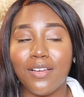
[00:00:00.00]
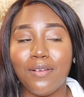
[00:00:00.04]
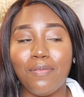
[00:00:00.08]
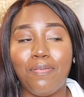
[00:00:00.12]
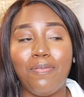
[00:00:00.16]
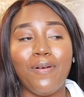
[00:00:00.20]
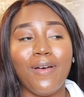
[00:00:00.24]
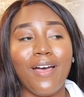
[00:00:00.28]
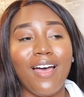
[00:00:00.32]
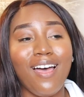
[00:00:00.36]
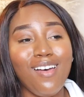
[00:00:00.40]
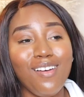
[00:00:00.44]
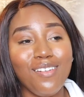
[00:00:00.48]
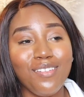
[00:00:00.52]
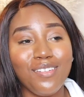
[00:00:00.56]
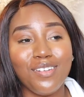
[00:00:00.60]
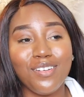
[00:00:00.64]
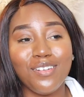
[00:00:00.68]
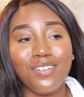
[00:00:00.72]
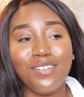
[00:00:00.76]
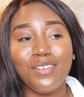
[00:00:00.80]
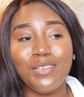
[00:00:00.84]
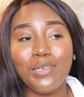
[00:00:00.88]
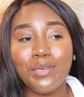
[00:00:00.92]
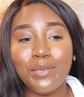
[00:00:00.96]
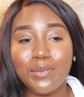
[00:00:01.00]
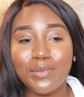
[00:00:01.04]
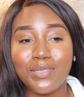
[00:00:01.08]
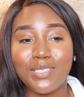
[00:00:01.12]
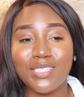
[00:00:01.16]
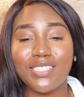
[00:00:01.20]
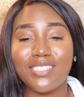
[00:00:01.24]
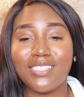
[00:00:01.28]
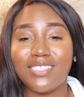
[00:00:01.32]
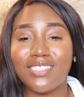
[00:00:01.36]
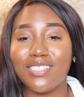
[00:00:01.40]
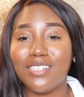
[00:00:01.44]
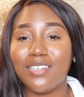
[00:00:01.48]
about the news
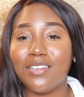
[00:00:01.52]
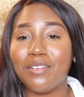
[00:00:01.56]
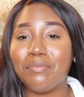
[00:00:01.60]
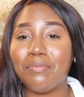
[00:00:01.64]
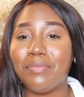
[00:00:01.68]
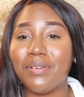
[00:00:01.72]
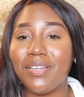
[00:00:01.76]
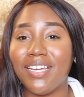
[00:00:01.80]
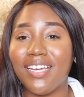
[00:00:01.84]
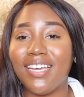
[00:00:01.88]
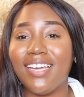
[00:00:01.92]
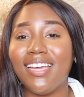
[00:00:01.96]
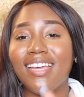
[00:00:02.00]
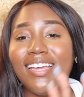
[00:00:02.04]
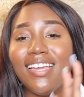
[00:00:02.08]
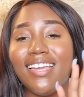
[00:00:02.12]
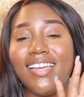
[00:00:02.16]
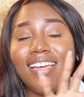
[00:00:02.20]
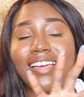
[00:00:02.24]
and stuff, but